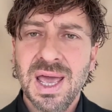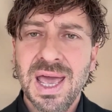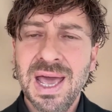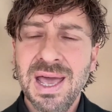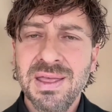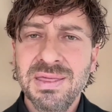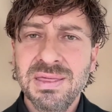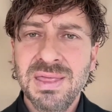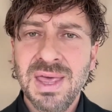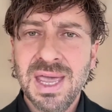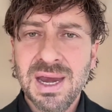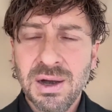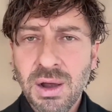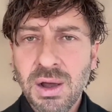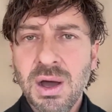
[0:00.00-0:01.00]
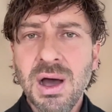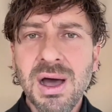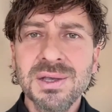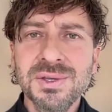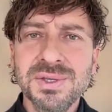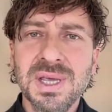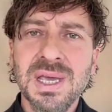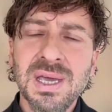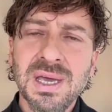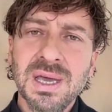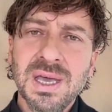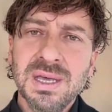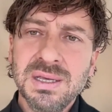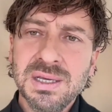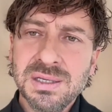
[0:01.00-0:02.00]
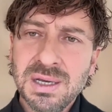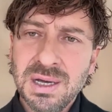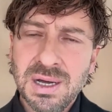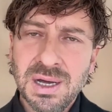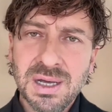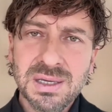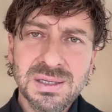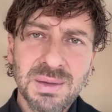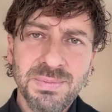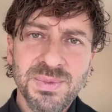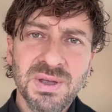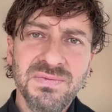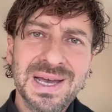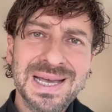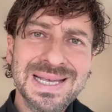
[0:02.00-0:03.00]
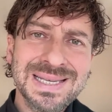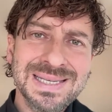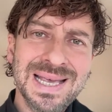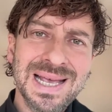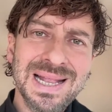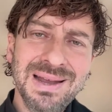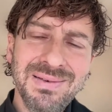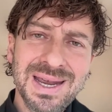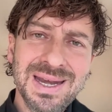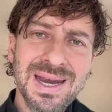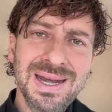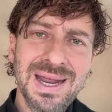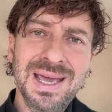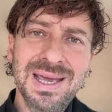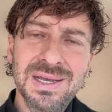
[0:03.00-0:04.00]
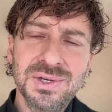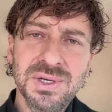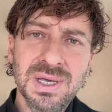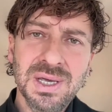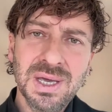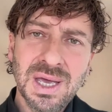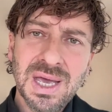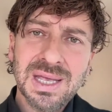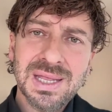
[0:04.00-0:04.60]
and they are causing this concept of accelerated aging